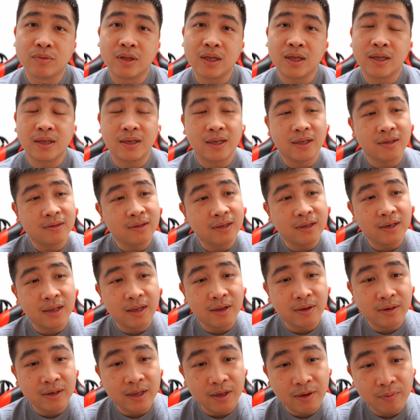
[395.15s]
They say
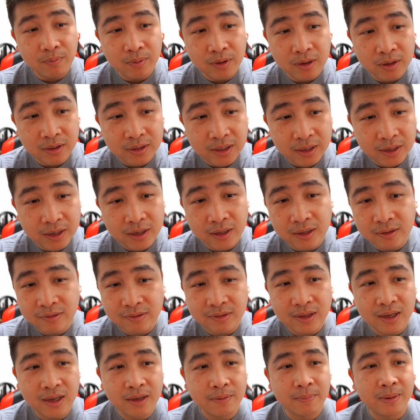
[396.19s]
they could
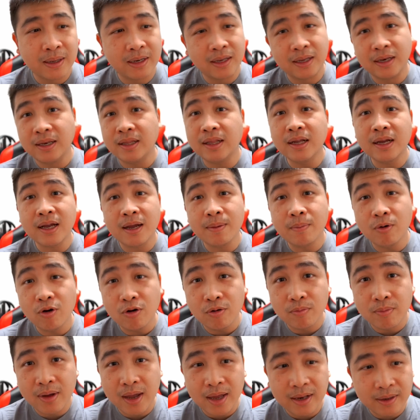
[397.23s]
stay, but they didn't come
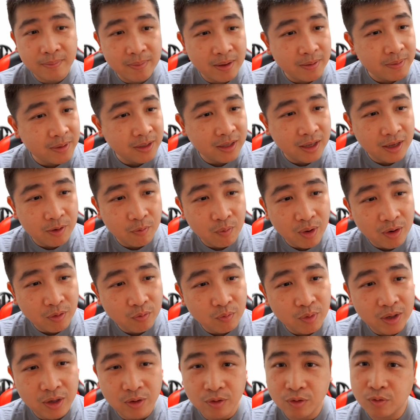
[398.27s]
home. And maybe they
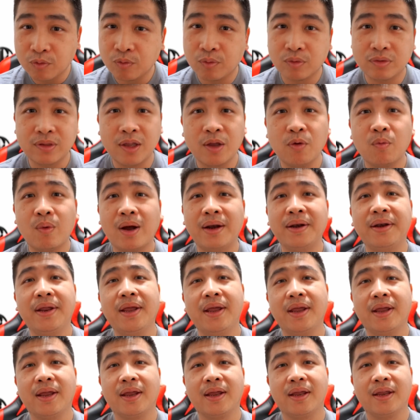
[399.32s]
1 week stay 1
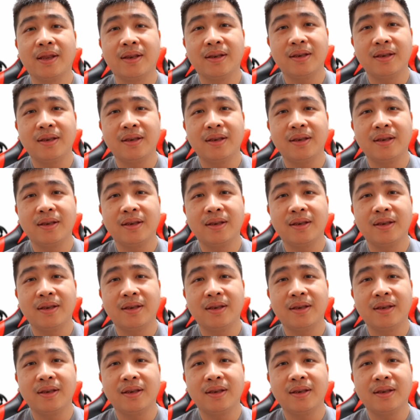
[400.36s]
day.